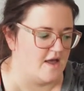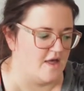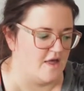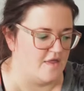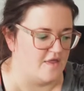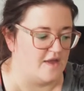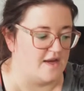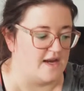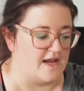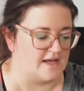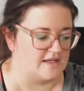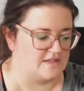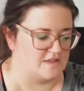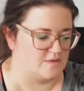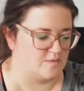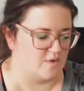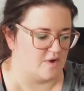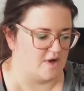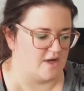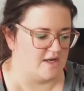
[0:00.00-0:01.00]
The
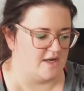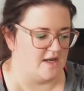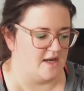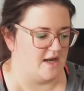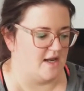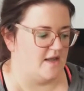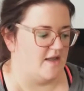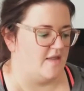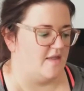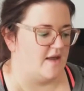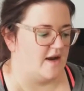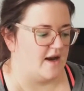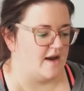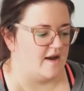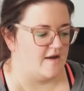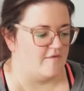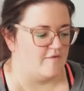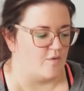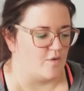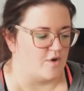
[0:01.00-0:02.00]
next one that I
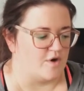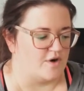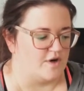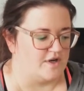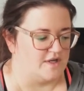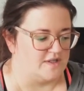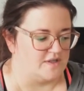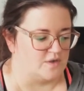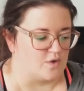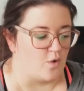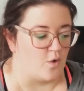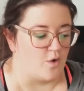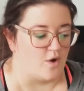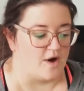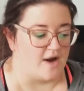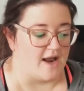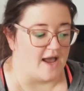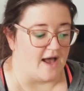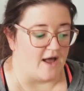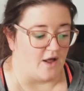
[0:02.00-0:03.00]
have ordered is
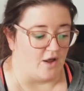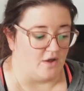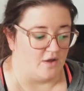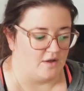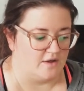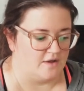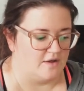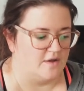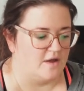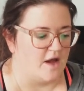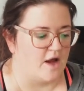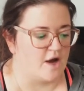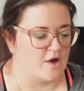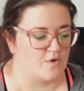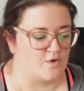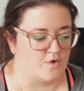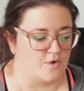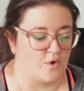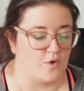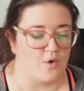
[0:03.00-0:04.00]
Cornell. I
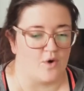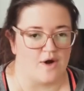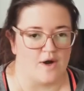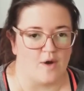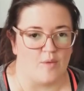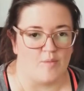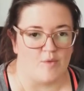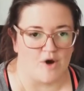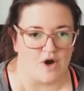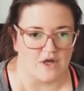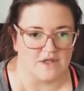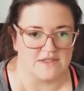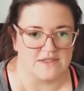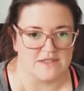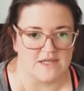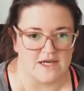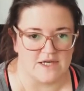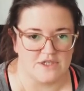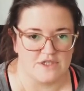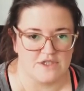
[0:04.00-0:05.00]
grew Cornell bronze
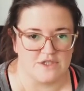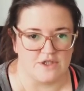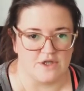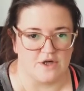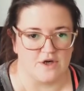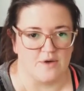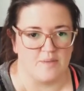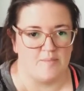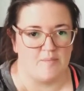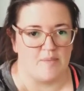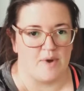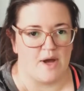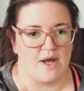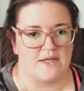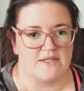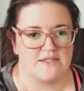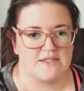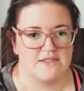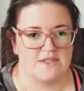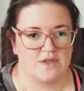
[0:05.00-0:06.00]
last year,
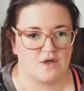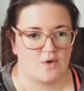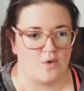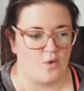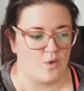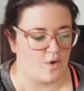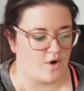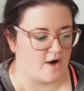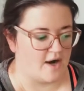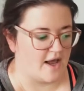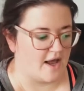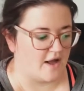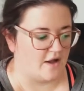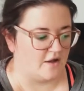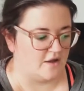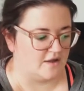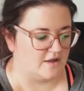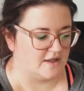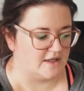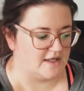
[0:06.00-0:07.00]
but
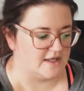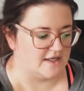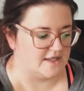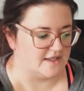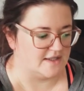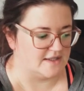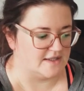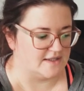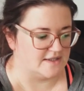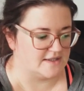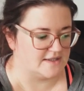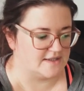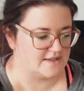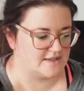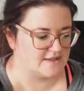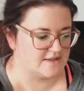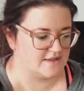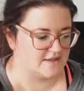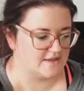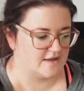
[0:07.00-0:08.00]
Cornell
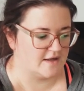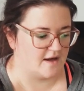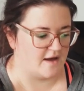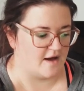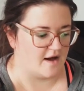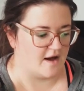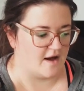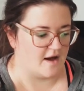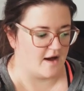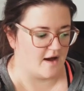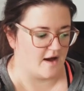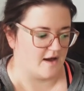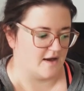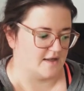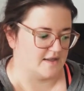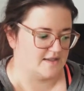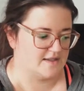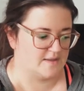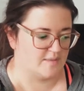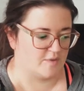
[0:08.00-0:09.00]
is
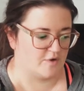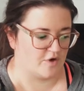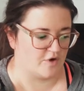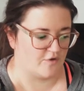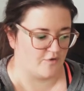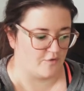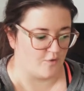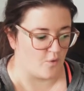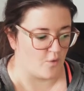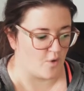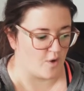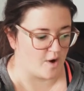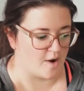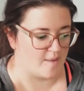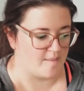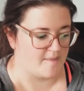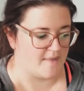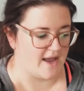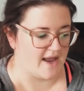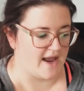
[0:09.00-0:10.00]
a similar
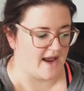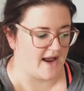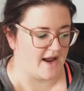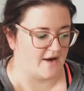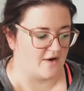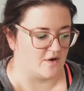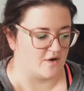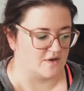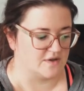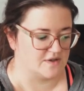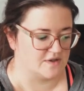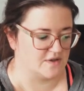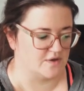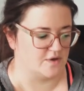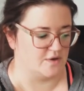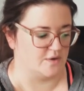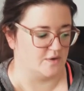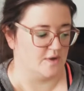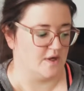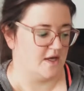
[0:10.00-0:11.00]
form and
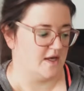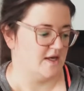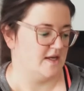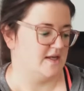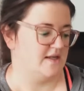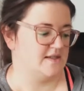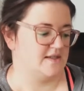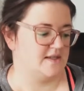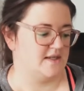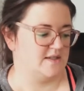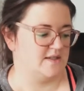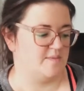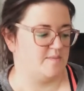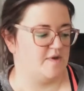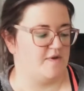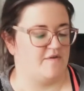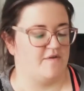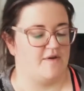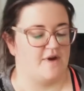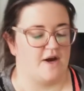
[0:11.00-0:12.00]
also said to
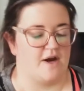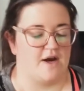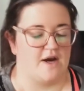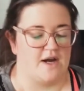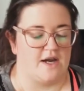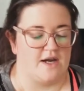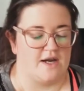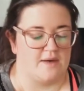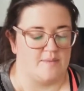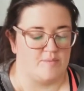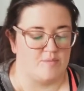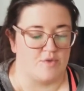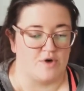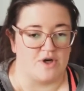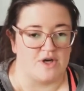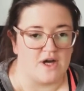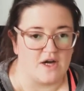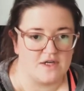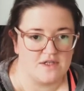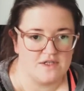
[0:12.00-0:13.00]
be very
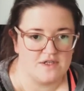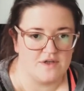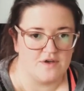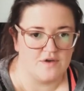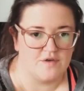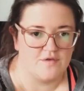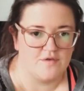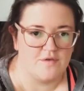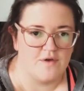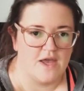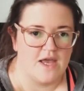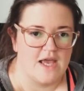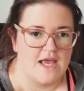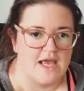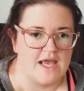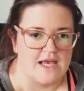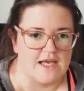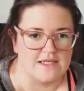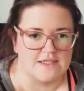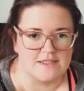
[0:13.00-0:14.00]
productive,
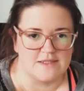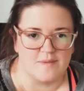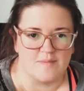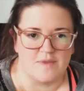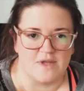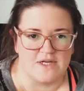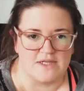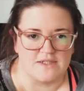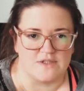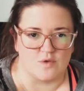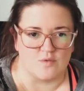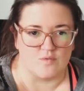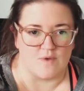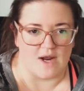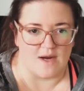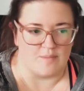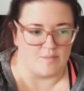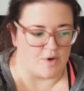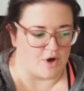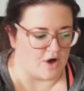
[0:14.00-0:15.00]
except that it's a
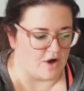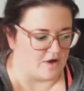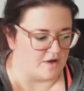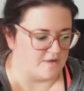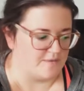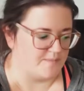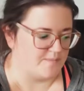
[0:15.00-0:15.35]
red ball.